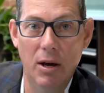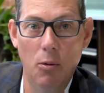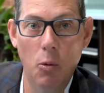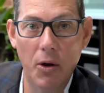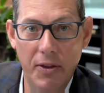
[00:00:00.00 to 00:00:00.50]

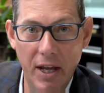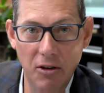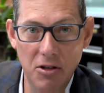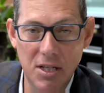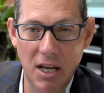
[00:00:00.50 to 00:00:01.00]
what that
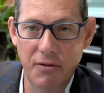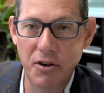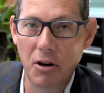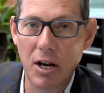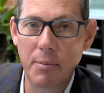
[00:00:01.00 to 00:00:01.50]
looks like for
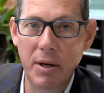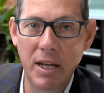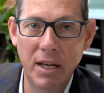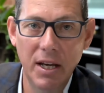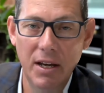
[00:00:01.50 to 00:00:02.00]
your
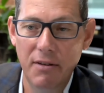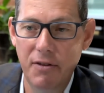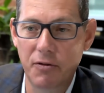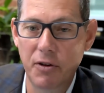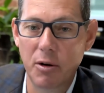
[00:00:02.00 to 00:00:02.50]
company,
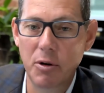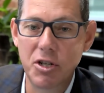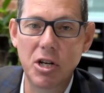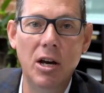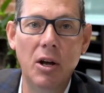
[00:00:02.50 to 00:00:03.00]
feel free to
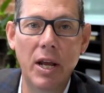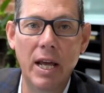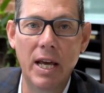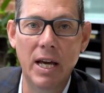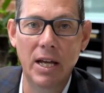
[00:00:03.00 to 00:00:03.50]
reach out
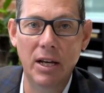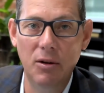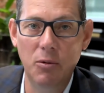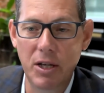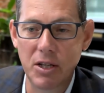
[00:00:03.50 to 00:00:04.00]
and
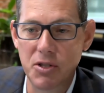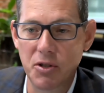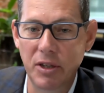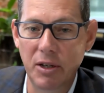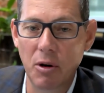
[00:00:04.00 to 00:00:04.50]
we can
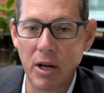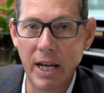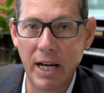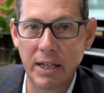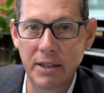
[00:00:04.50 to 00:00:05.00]
certainly run
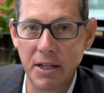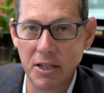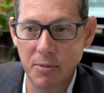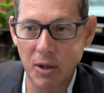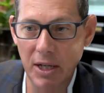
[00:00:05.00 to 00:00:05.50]
a
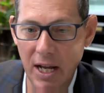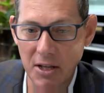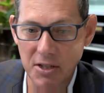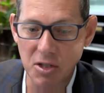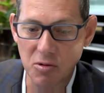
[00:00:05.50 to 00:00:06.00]
deductible
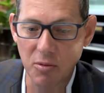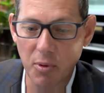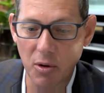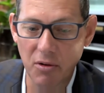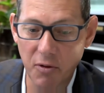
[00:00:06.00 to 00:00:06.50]
analysis
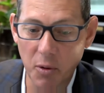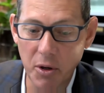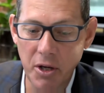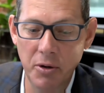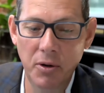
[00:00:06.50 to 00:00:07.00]
report for
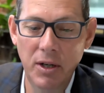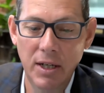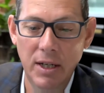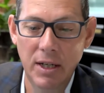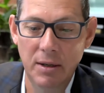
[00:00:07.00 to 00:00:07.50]
you.
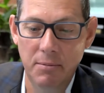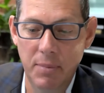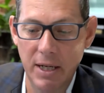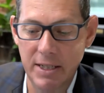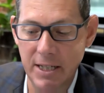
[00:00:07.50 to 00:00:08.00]

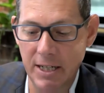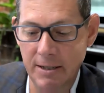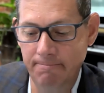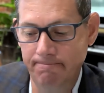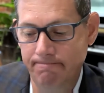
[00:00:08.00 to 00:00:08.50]
But
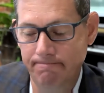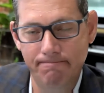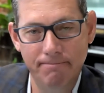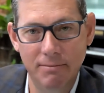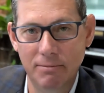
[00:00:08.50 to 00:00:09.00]

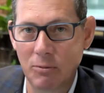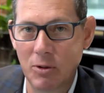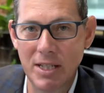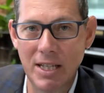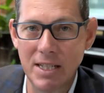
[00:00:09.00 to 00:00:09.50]

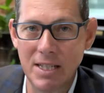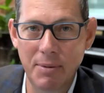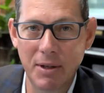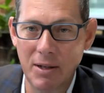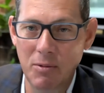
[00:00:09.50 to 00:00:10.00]
once again,
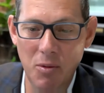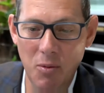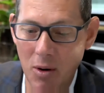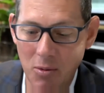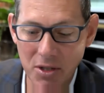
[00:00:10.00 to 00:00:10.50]
typically
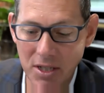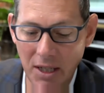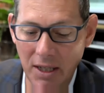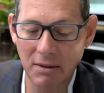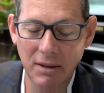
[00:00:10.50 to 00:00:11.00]
what we're
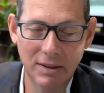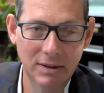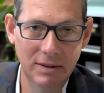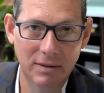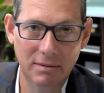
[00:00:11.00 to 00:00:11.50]
seeing,
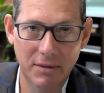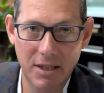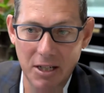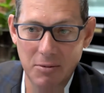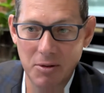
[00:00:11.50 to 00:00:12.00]

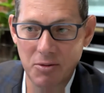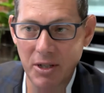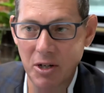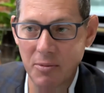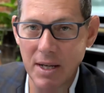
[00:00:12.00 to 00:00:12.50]
deductibles really
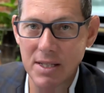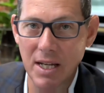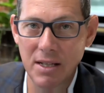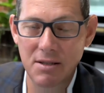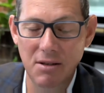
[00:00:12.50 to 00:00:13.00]
don't make
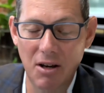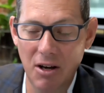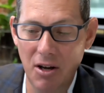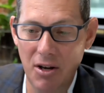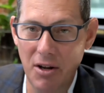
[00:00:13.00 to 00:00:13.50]
sense
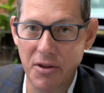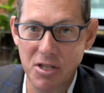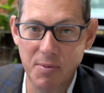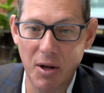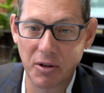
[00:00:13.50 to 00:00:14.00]
on the
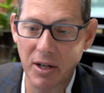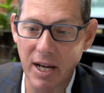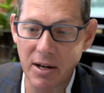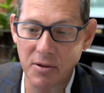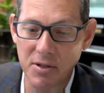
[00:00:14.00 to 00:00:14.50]
smaller
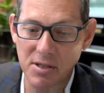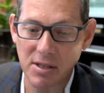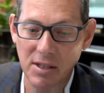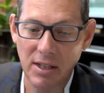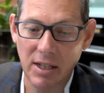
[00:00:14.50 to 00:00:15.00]
accounts.
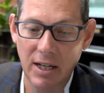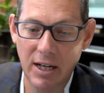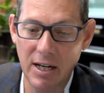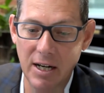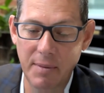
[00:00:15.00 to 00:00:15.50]

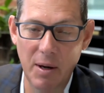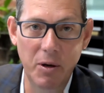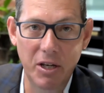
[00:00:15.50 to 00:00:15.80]
And we